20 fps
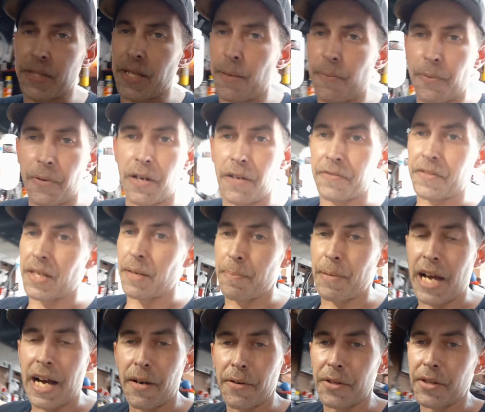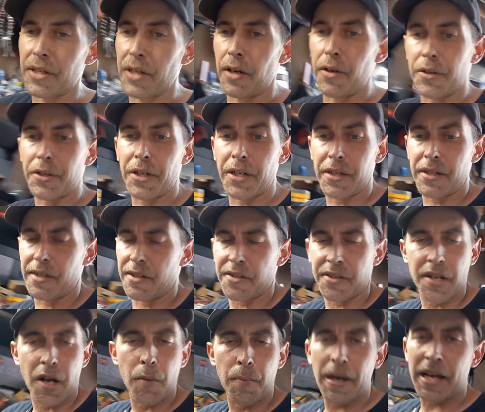stuff off to the powder coater.
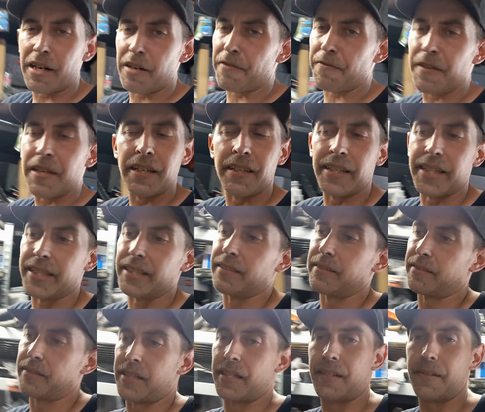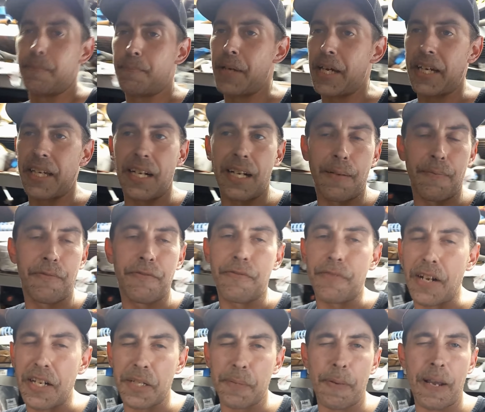There's no better feeling than picking up
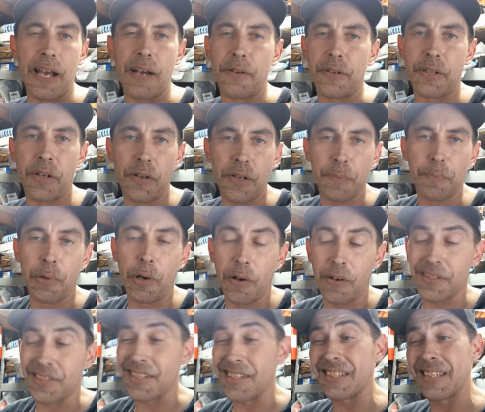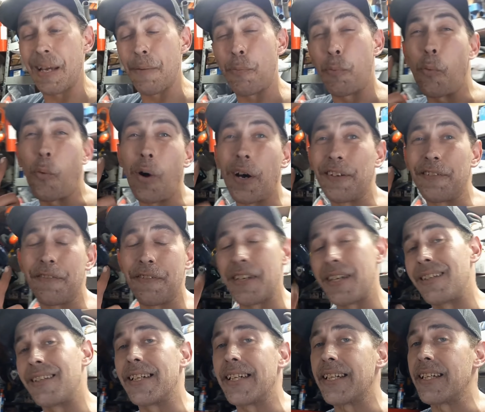fresh powder coated parts, except one
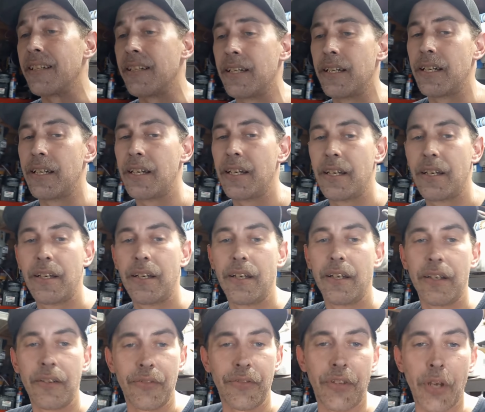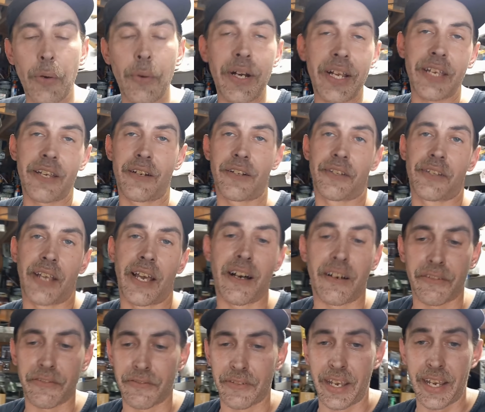feeling: doing it
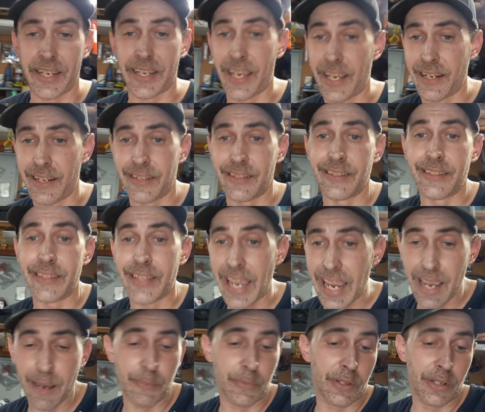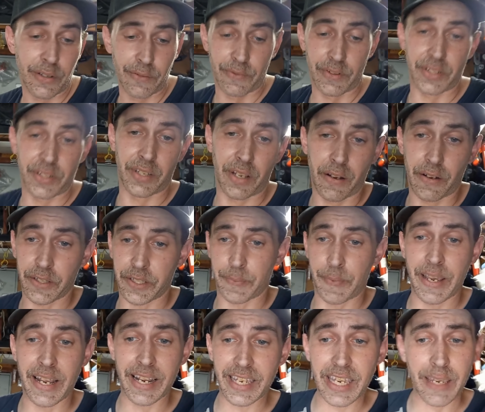yourself and getting damn good results,
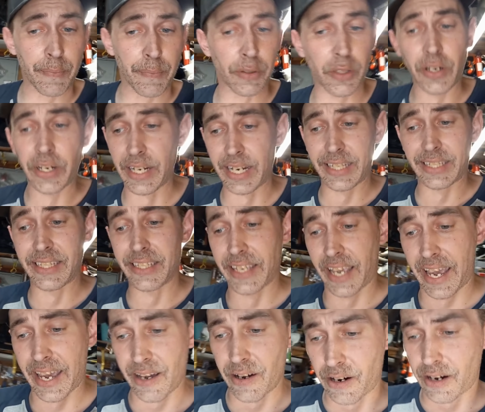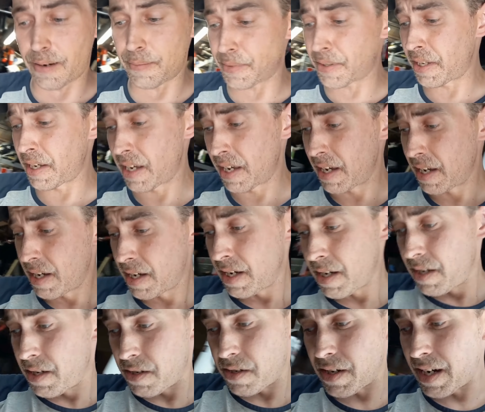man. I keep looking at these A-arms.
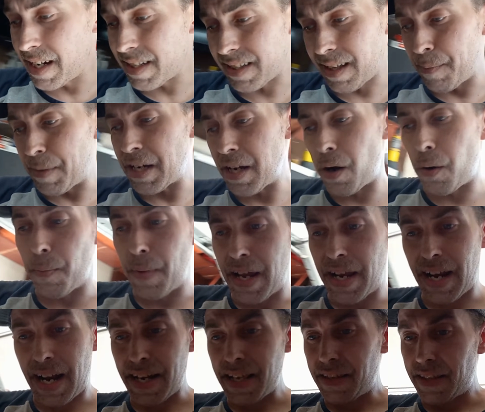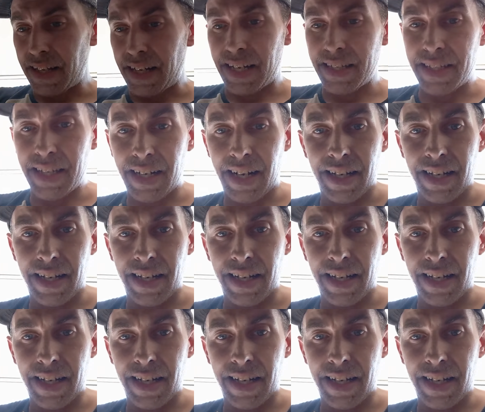You guys let me know, man, how do you think I did